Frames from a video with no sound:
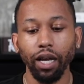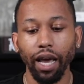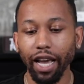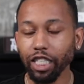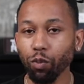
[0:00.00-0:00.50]

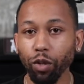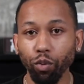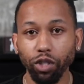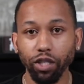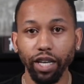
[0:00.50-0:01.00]
ask
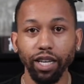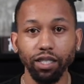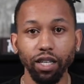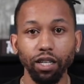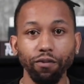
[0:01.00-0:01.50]
people to
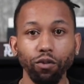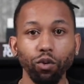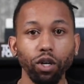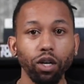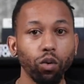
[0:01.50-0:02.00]
text in
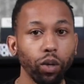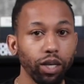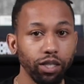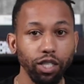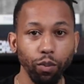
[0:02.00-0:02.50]
for a quick
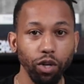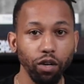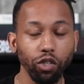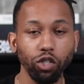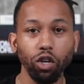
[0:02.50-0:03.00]
snippet
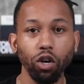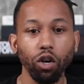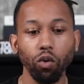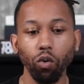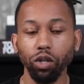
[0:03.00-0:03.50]
of a
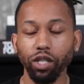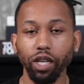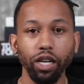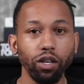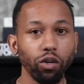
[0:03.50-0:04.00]
song or to
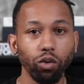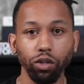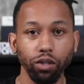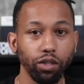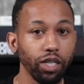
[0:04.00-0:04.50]
hear or
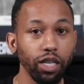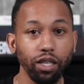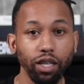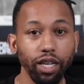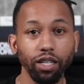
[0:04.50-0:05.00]
see
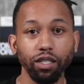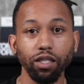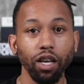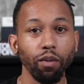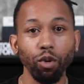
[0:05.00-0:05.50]
the latest
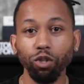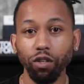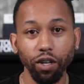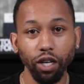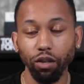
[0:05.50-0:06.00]
music
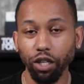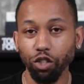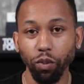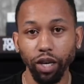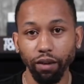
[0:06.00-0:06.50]
video that
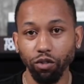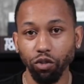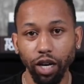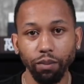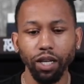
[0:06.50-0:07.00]
you may have
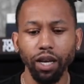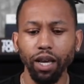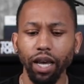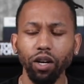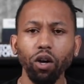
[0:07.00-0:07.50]
dropped.
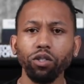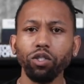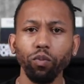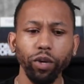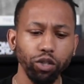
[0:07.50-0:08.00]
And
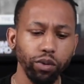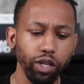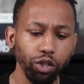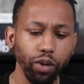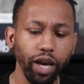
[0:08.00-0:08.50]
also make sure
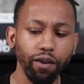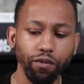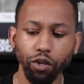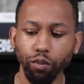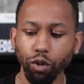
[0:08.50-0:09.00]
that you
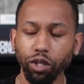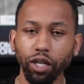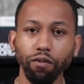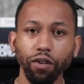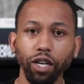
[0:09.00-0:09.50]
have your music
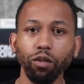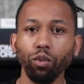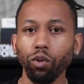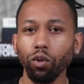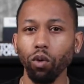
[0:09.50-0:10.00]

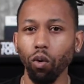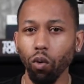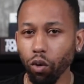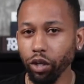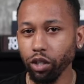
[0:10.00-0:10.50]
available
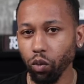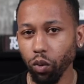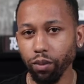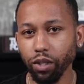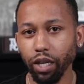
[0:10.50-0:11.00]
on your
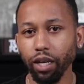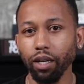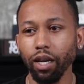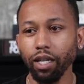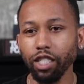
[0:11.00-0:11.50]
website
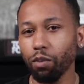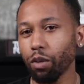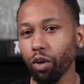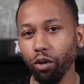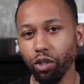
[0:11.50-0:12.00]
to be
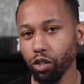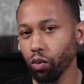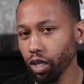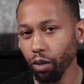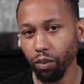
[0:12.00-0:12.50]
purchased,
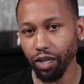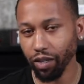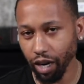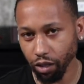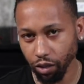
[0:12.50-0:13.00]
whether that be a
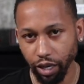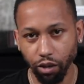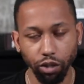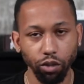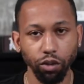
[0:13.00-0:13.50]
$1
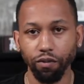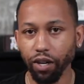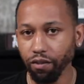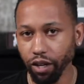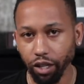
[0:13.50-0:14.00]
download, a
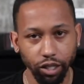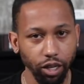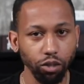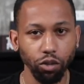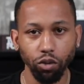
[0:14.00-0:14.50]
$5
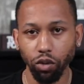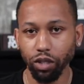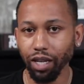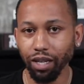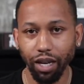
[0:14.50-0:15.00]
download, or a
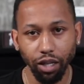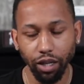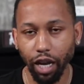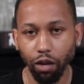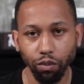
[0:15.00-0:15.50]
$10
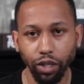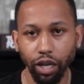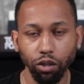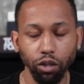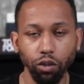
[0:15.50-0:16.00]
album
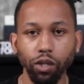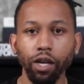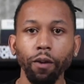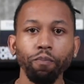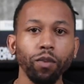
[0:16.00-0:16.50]
download.
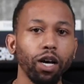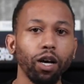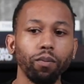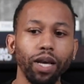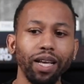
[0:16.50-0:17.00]

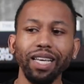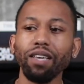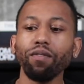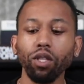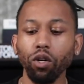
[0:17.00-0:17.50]
And
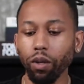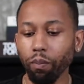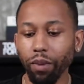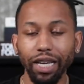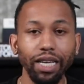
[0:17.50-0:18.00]
even though it
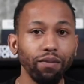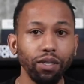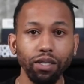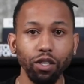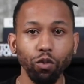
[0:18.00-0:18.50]
may
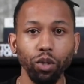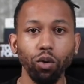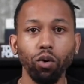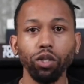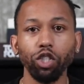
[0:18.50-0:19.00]
even still be
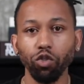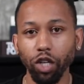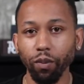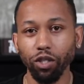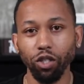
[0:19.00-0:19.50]
on
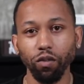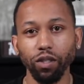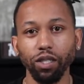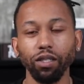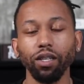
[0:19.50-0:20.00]
streaming
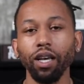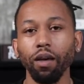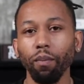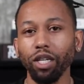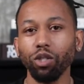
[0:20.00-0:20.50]
services,
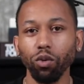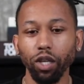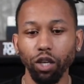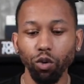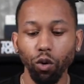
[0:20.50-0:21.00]
make sure
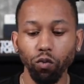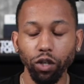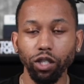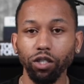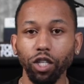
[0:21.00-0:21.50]
that you don't
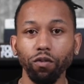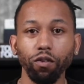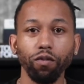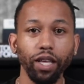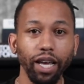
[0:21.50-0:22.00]
rid yourself
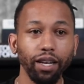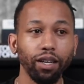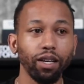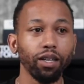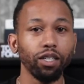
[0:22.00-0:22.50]
of that
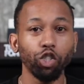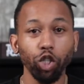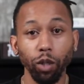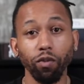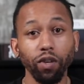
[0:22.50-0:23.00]

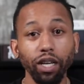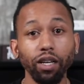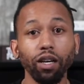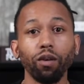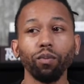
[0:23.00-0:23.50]
stream of
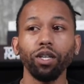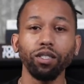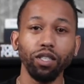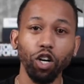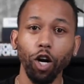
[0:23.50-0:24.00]
income
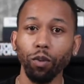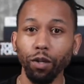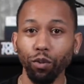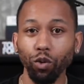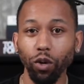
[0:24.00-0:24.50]
because there are
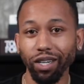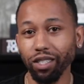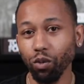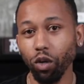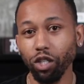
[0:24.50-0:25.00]
people who
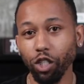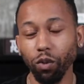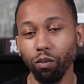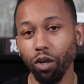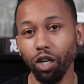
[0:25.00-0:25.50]
actually want to
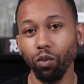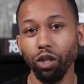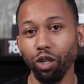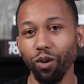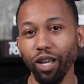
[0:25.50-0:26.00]
spend money
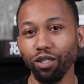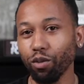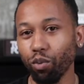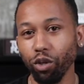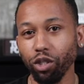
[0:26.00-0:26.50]
with you and
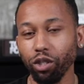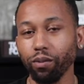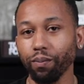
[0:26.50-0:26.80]
support you.